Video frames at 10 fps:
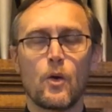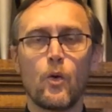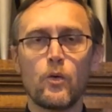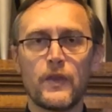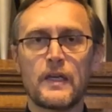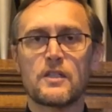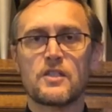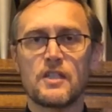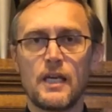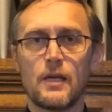All they could
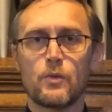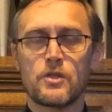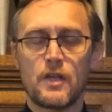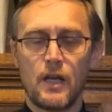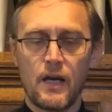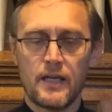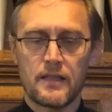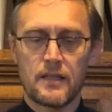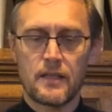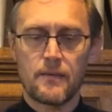see was the
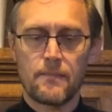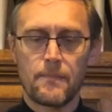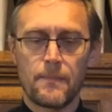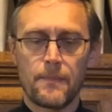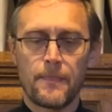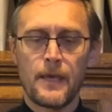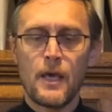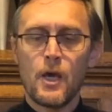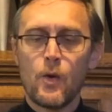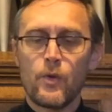light.
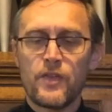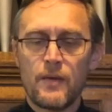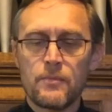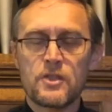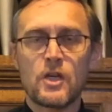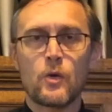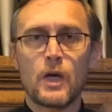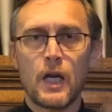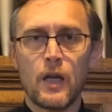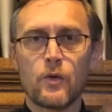With him so
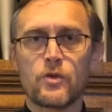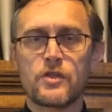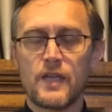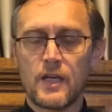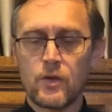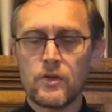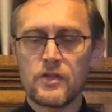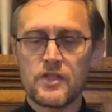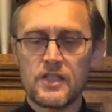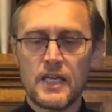close, they
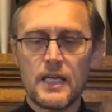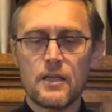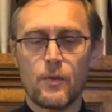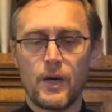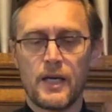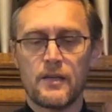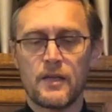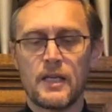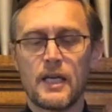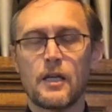couldn't see the way
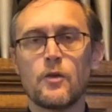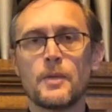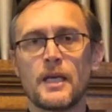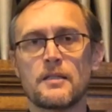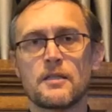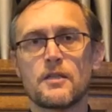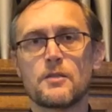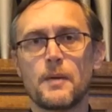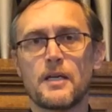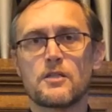that he illuminated the
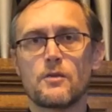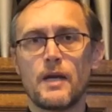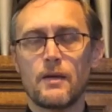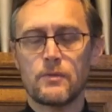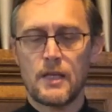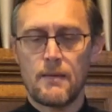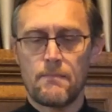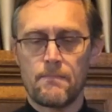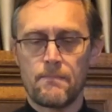space around him.